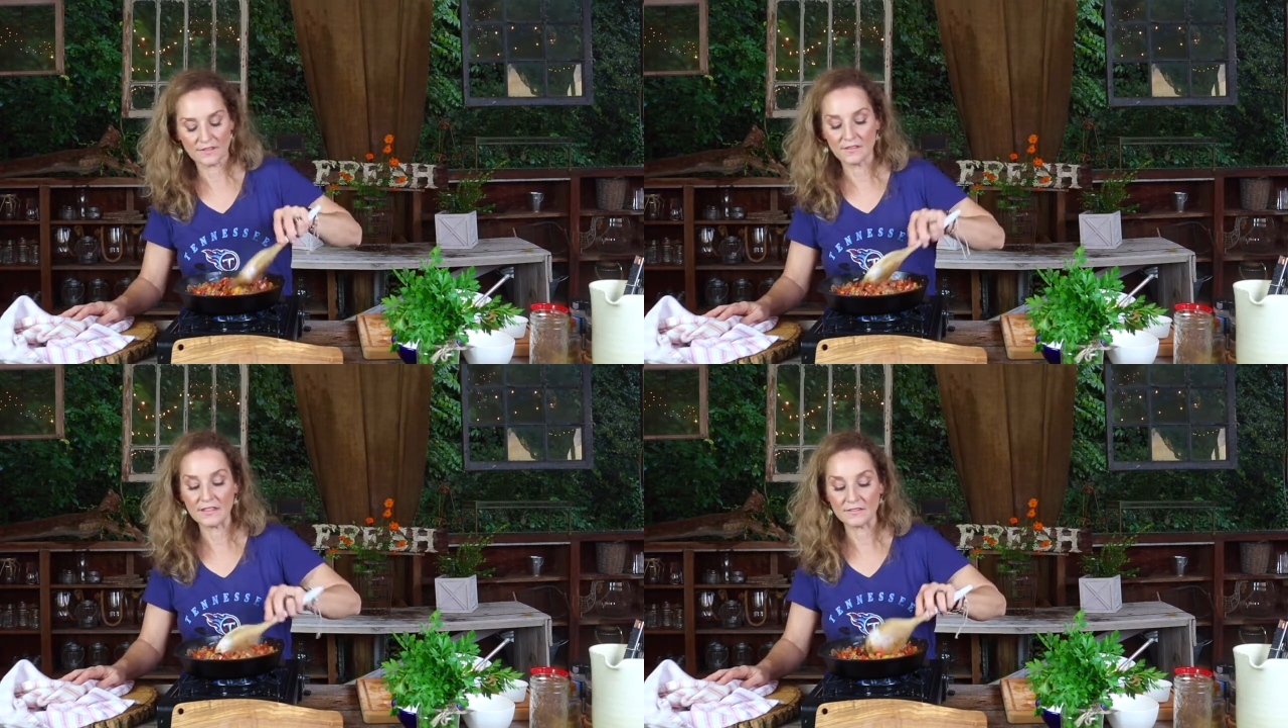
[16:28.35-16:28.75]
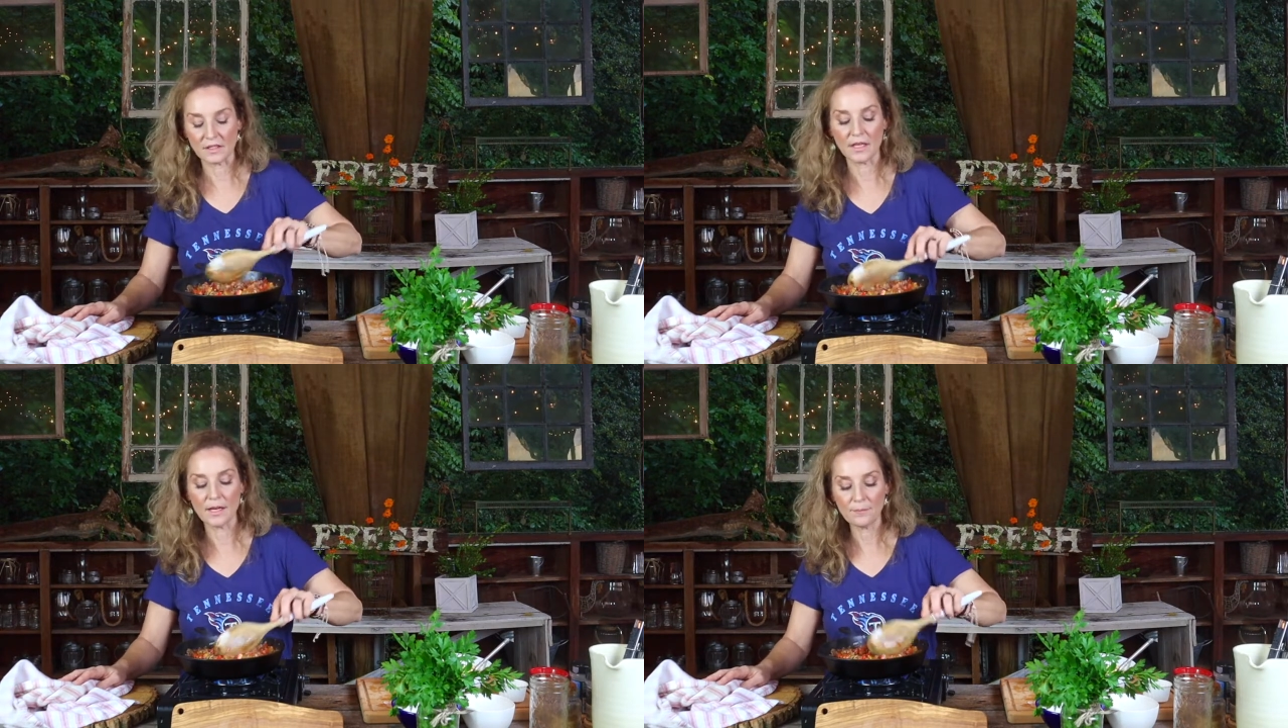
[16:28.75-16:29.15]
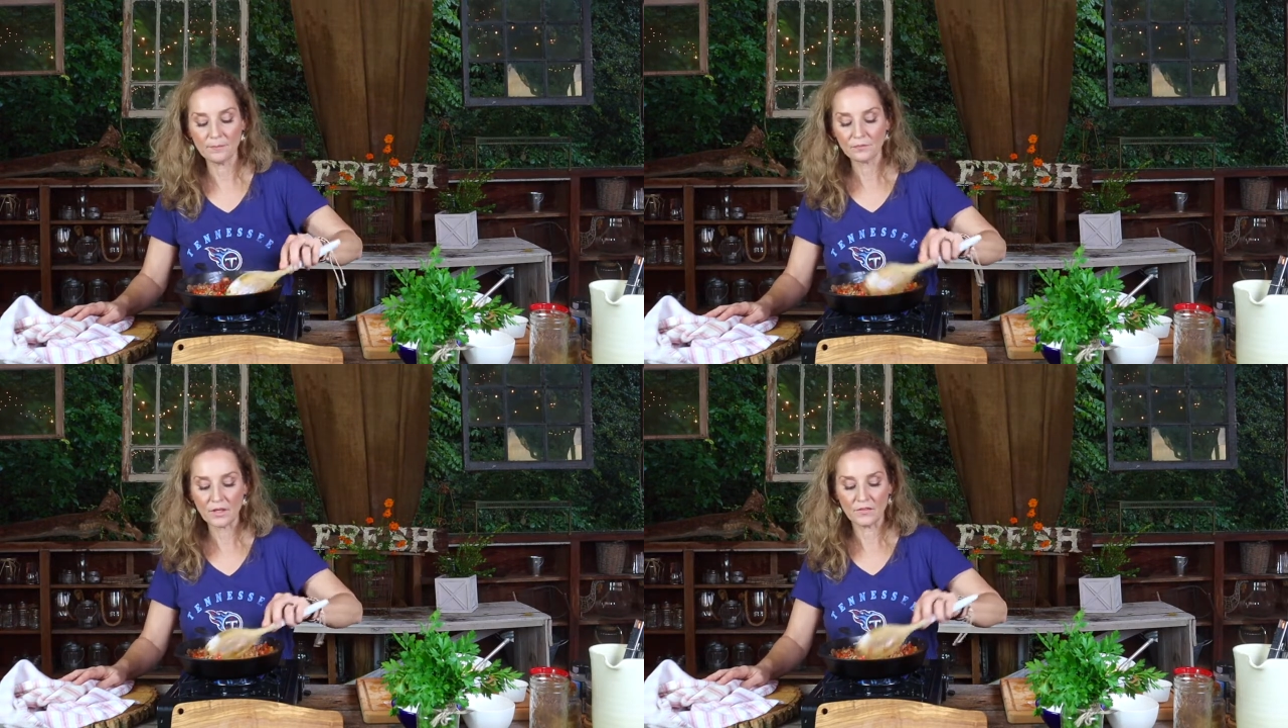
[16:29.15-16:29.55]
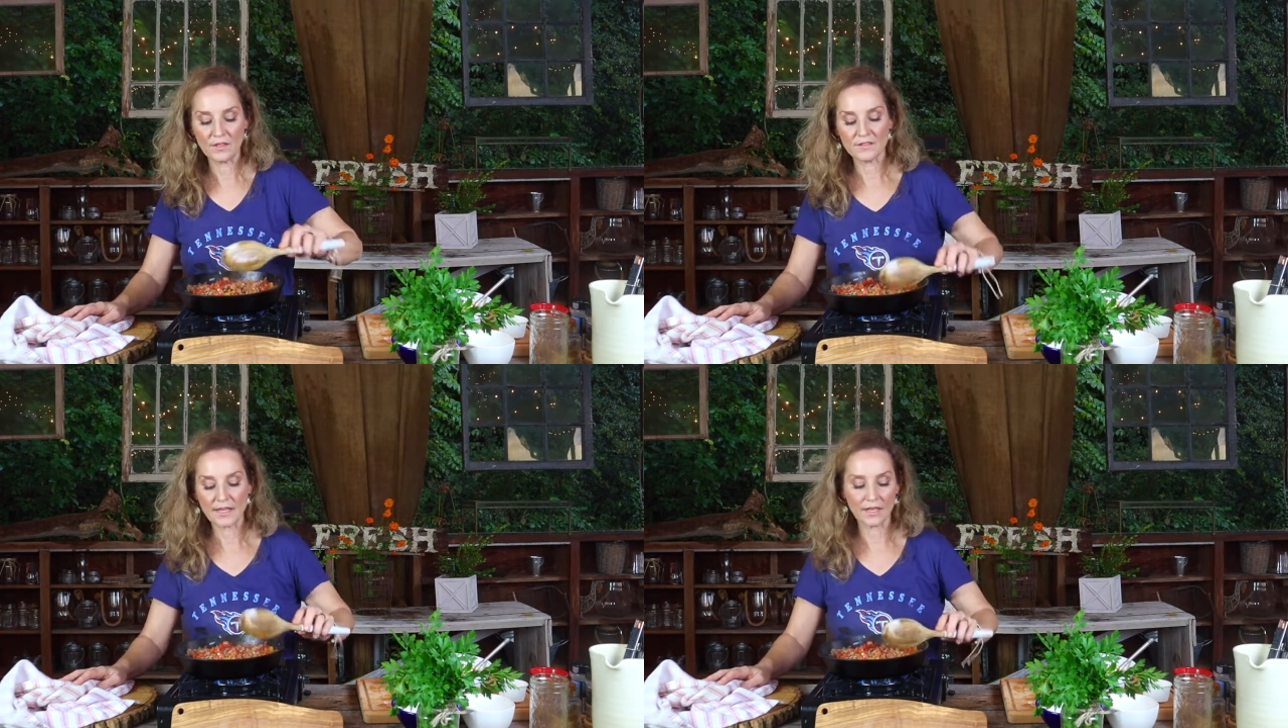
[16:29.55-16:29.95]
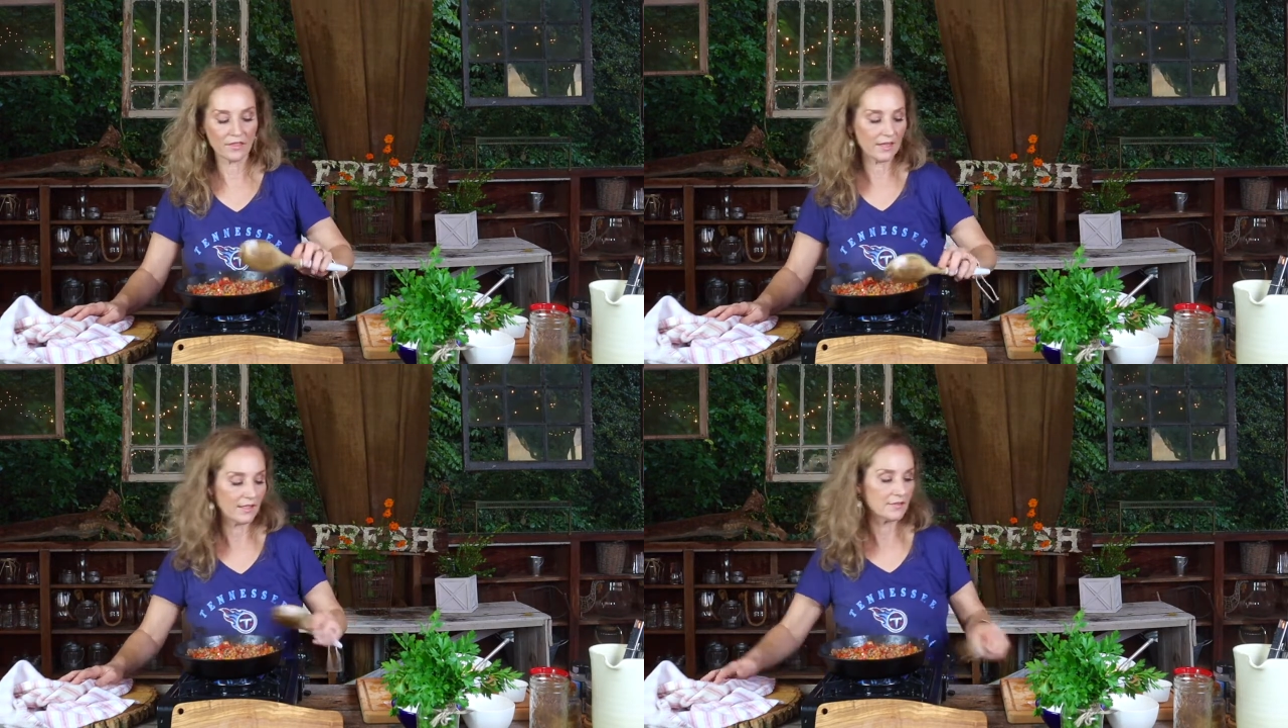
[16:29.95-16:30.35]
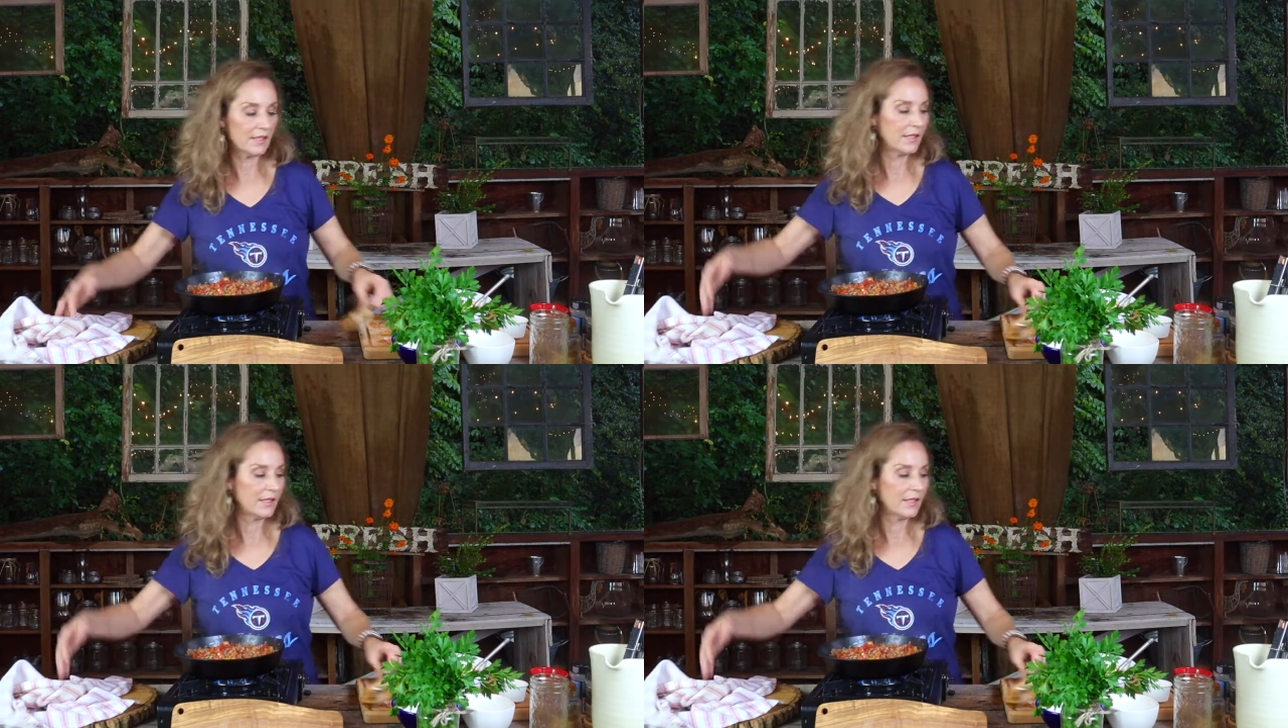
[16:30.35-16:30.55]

season up these kind of things.